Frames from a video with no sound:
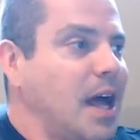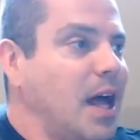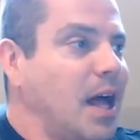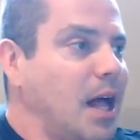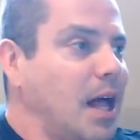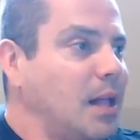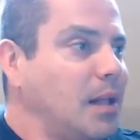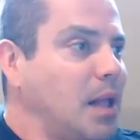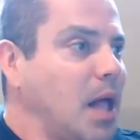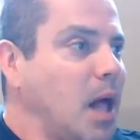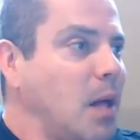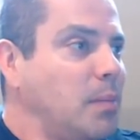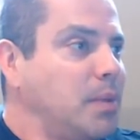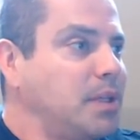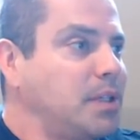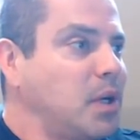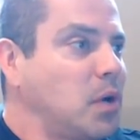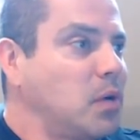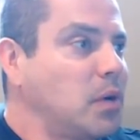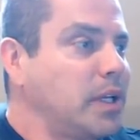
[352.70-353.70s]
I'll, I'll be
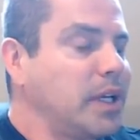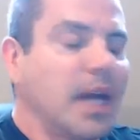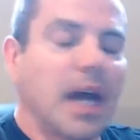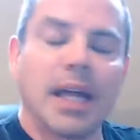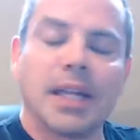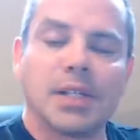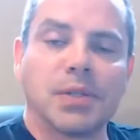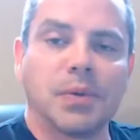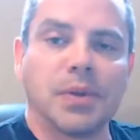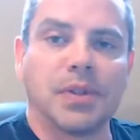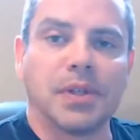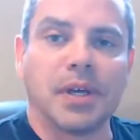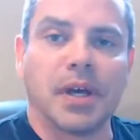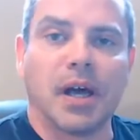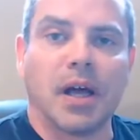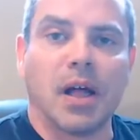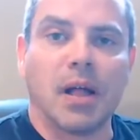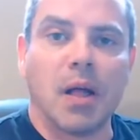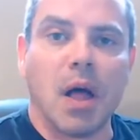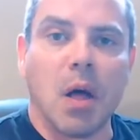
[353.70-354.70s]
totally honest with you.
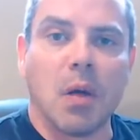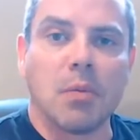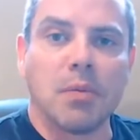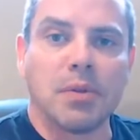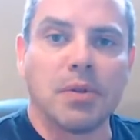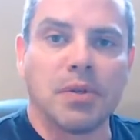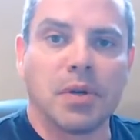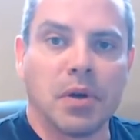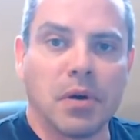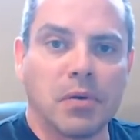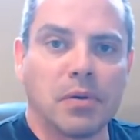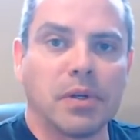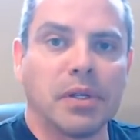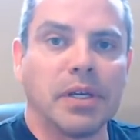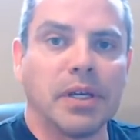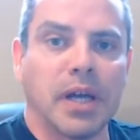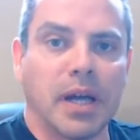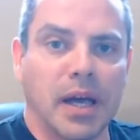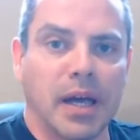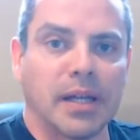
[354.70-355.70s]
I'll, I'll be
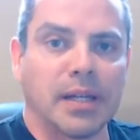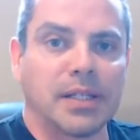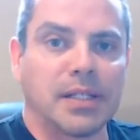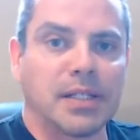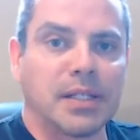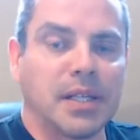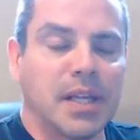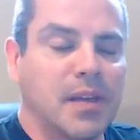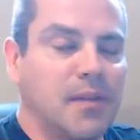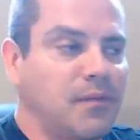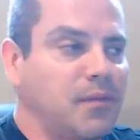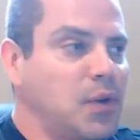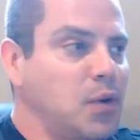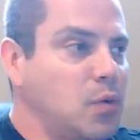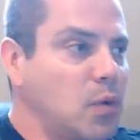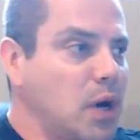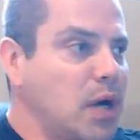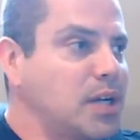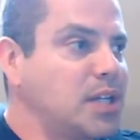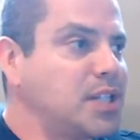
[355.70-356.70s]
totally honest. If
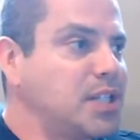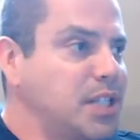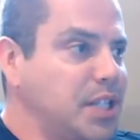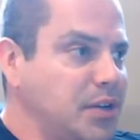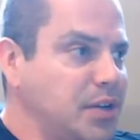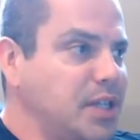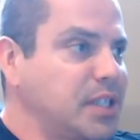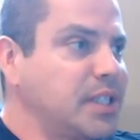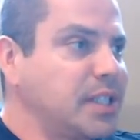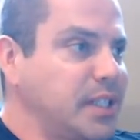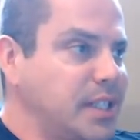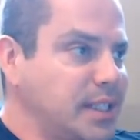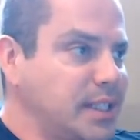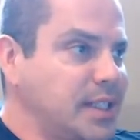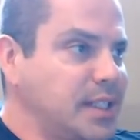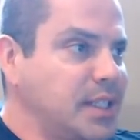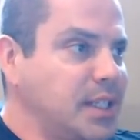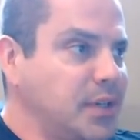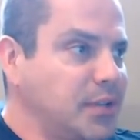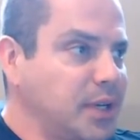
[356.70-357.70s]
you are seriously
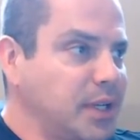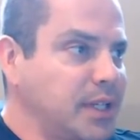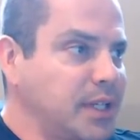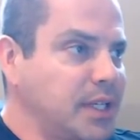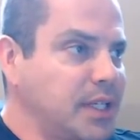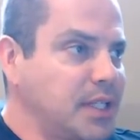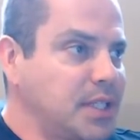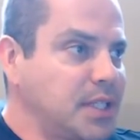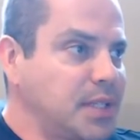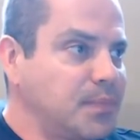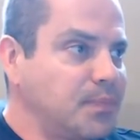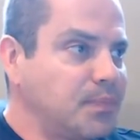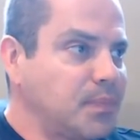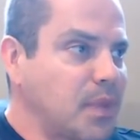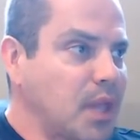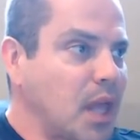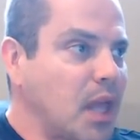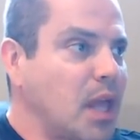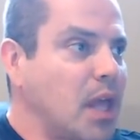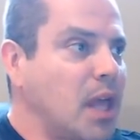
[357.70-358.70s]
considering this,
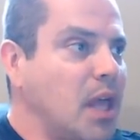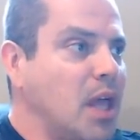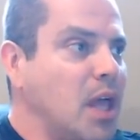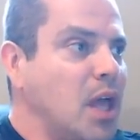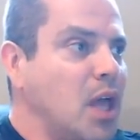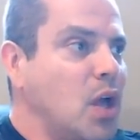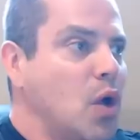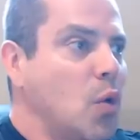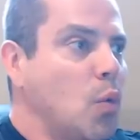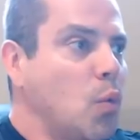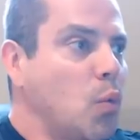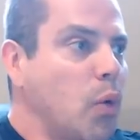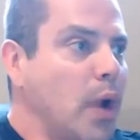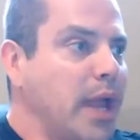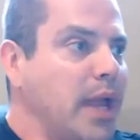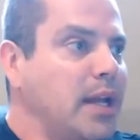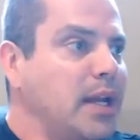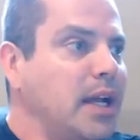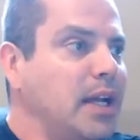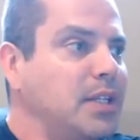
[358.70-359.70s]

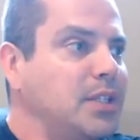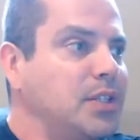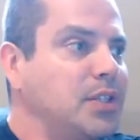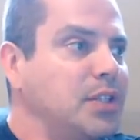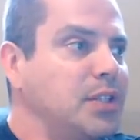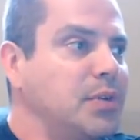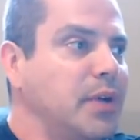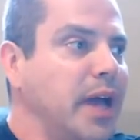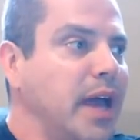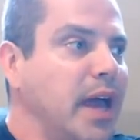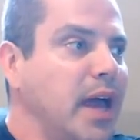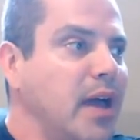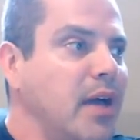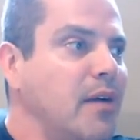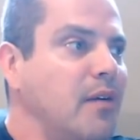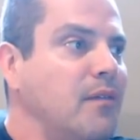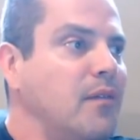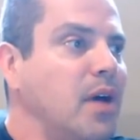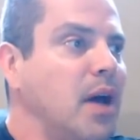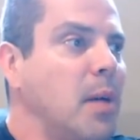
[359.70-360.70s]
wait until you
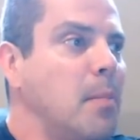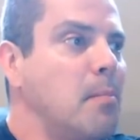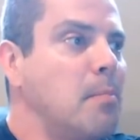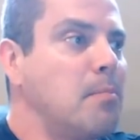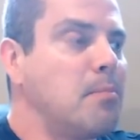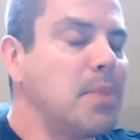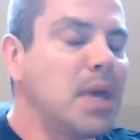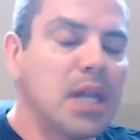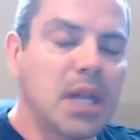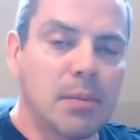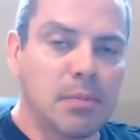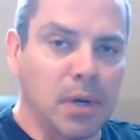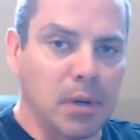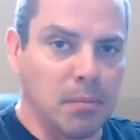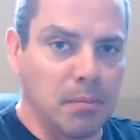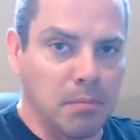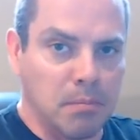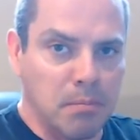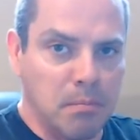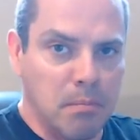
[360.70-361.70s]
have a minimum,
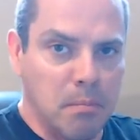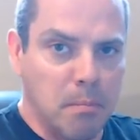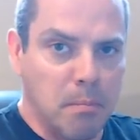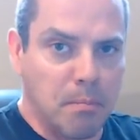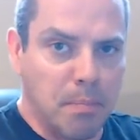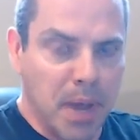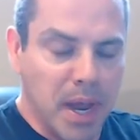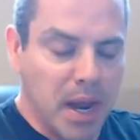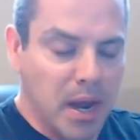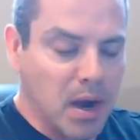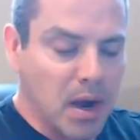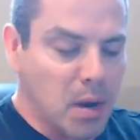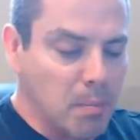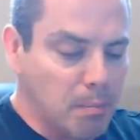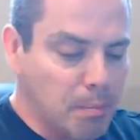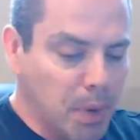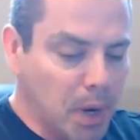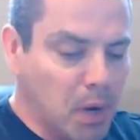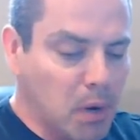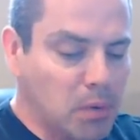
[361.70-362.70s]
bare
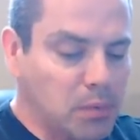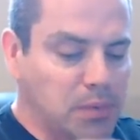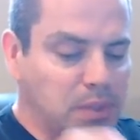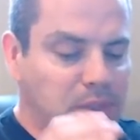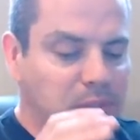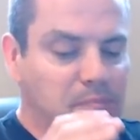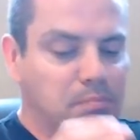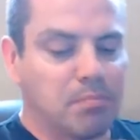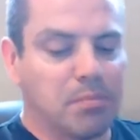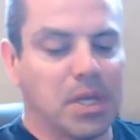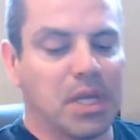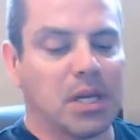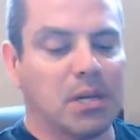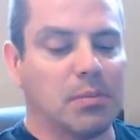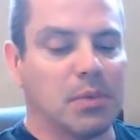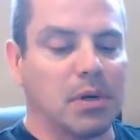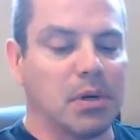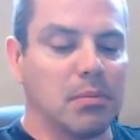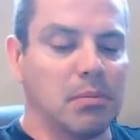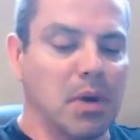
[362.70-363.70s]
bones
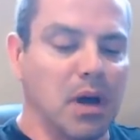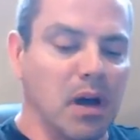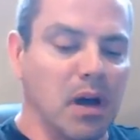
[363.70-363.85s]
minimum